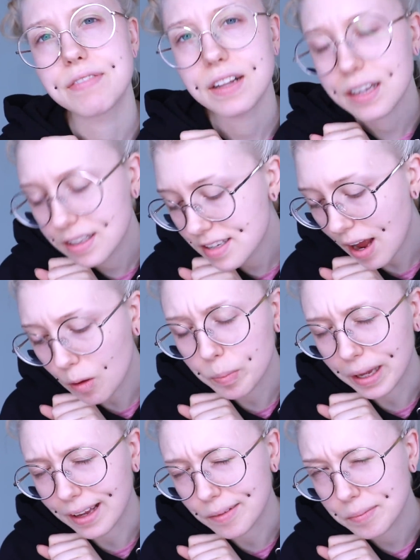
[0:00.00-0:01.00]
I feel like it's
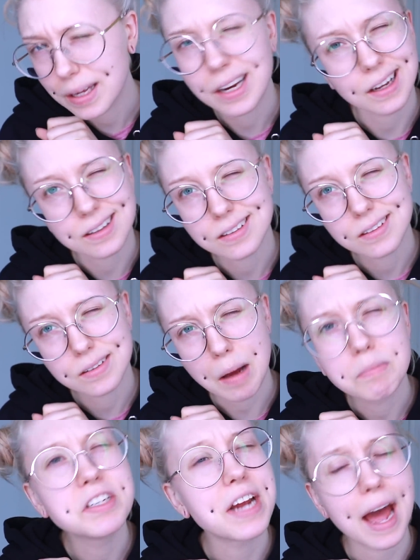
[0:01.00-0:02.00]
helping. It is.
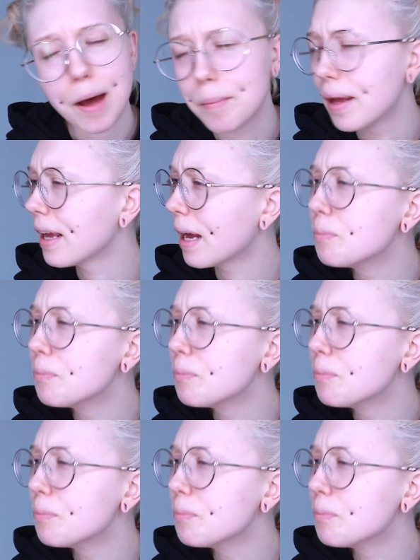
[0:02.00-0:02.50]
I'm jamming.